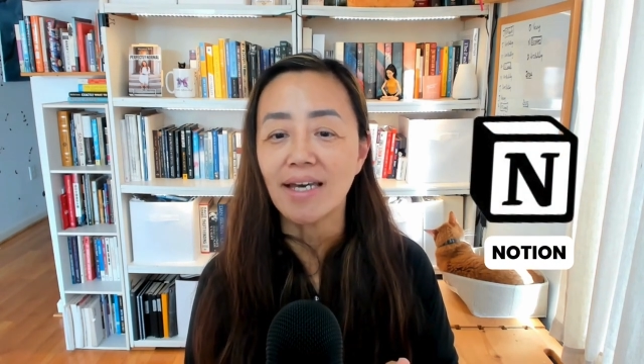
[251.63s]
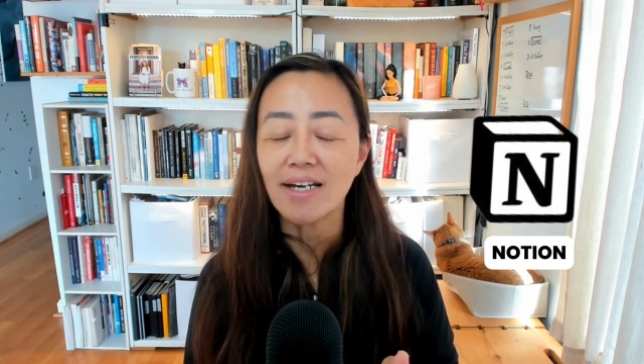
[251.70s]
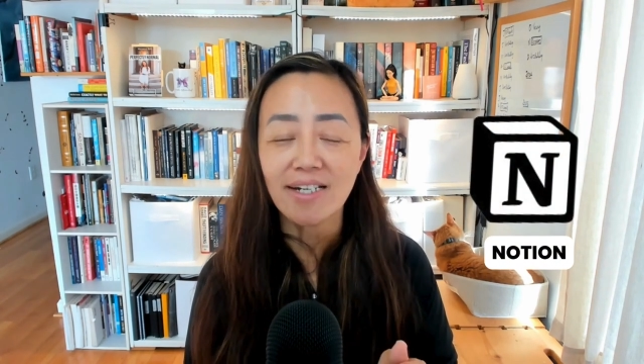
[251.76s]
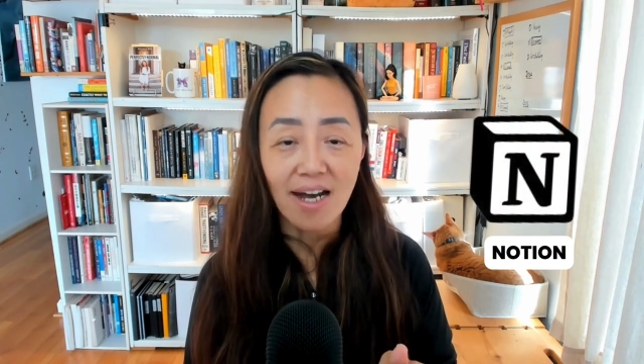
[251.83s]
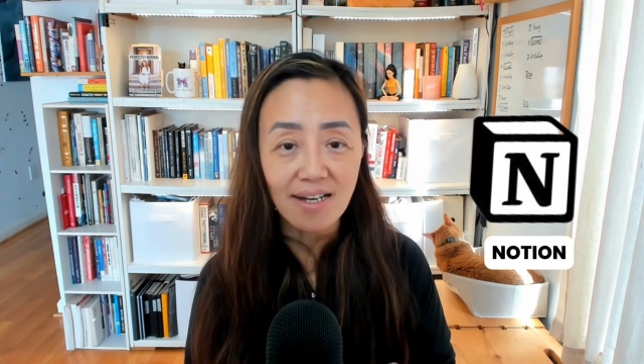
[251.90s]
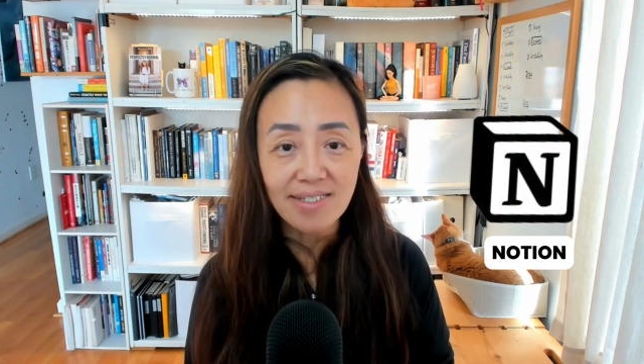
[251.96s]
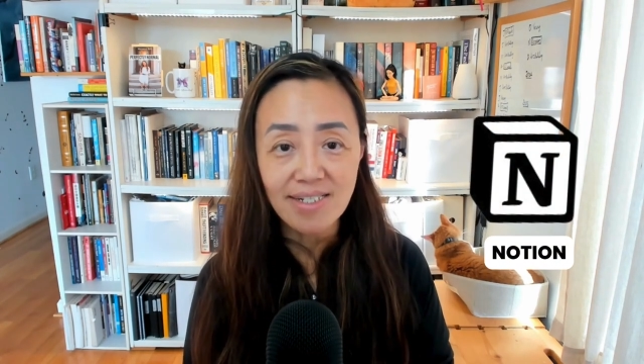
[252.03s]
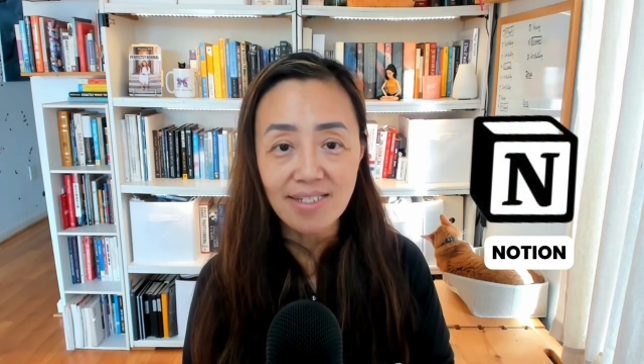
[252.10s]

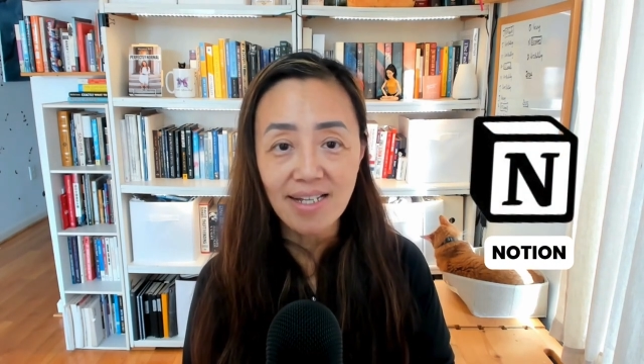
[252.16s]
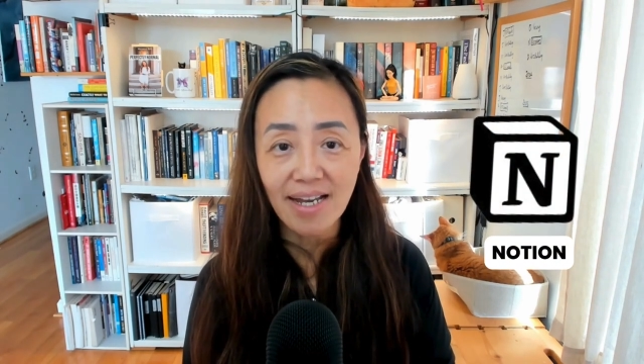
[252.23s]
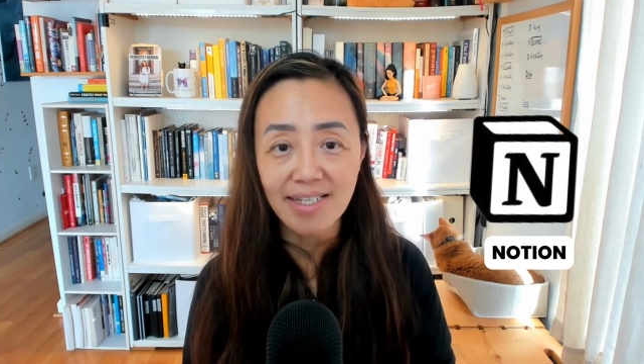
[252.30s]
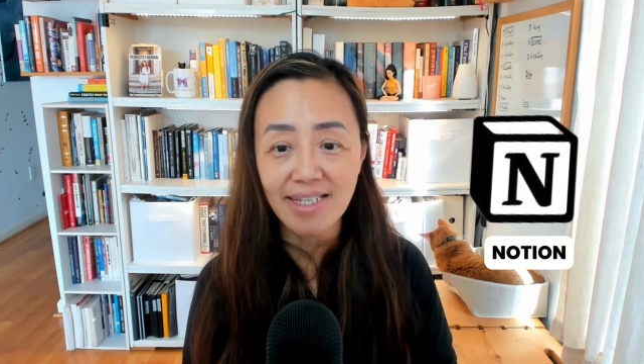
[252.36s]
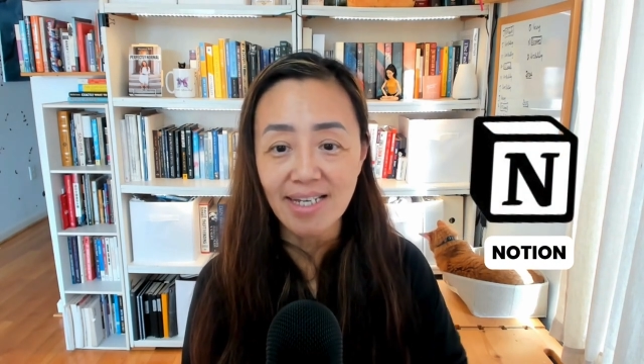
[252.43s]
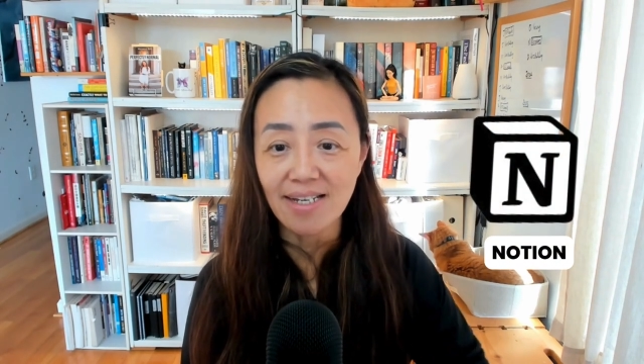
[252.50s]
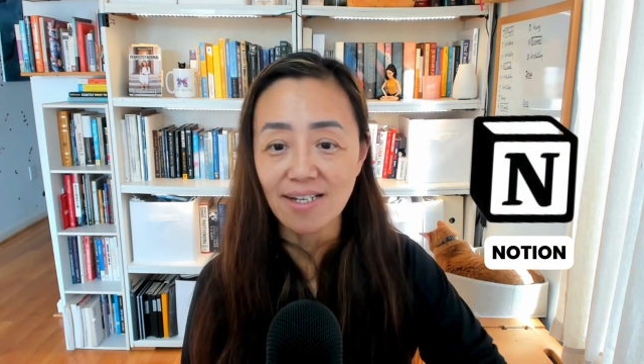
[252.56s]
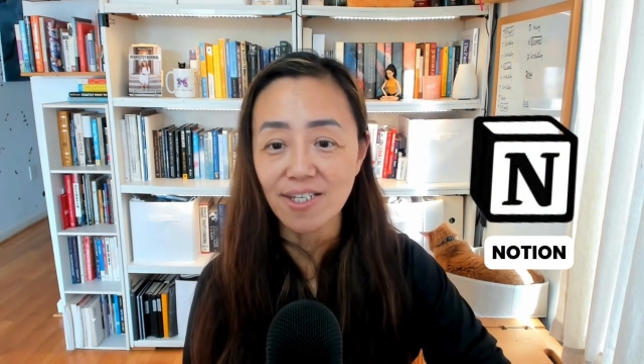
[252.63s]
content
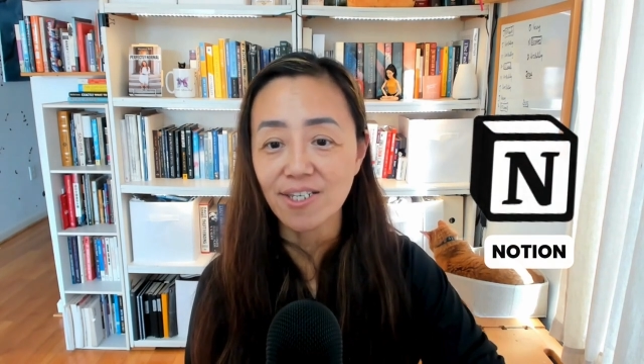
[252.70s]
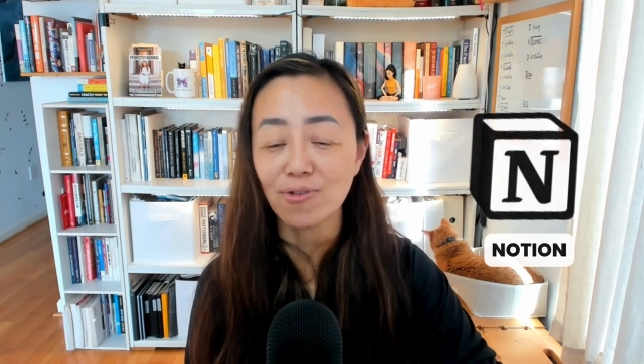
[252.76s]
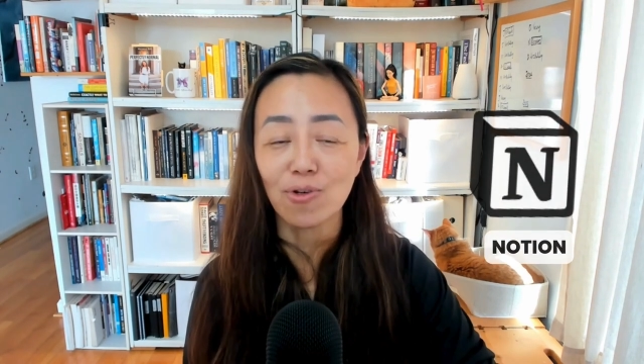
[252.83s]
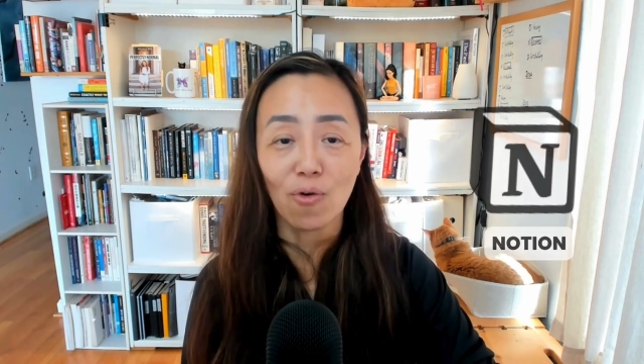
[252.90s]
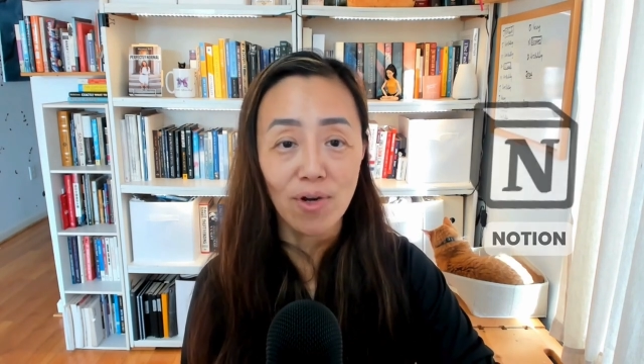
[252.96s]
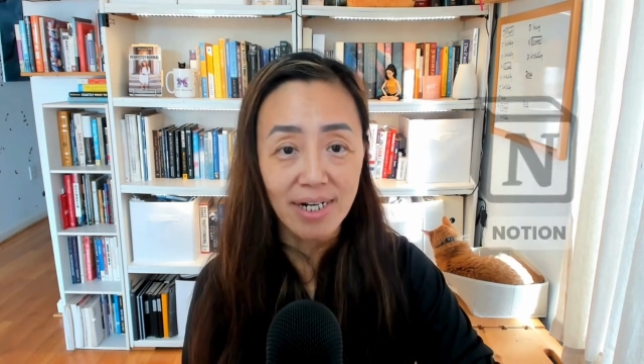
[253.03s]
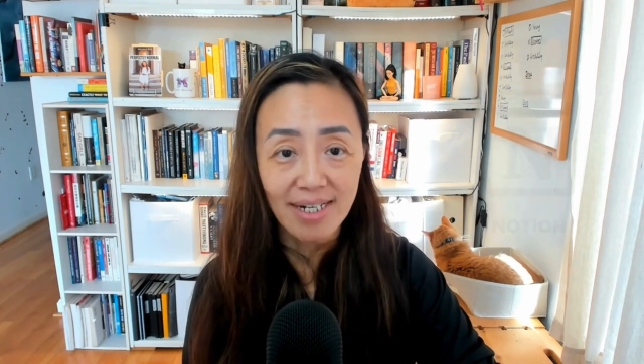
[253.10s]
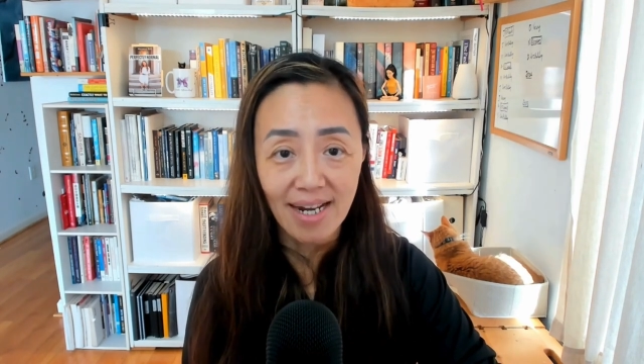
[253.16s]
ideas
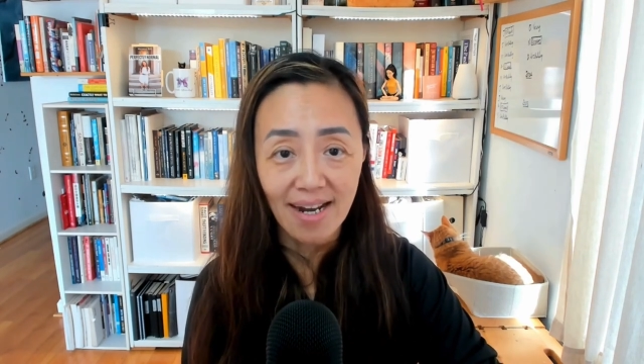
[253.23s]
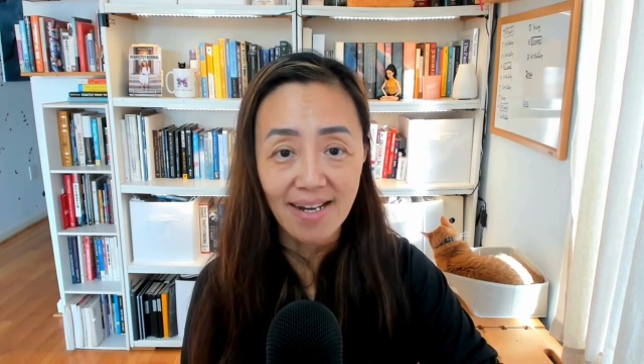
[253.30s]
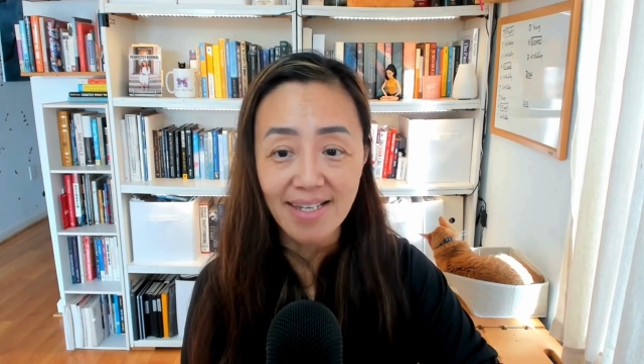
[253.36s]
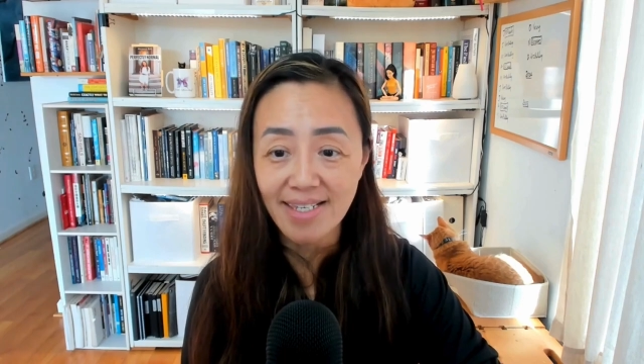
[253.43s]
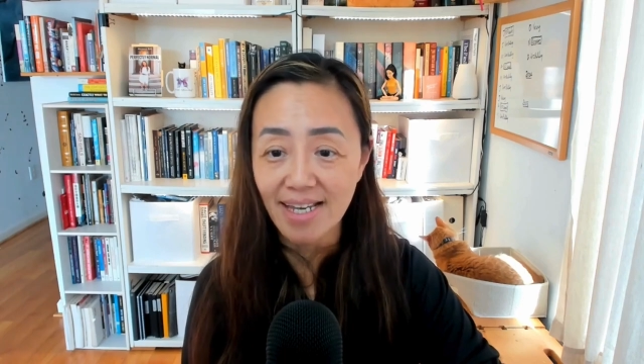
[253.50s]
organized,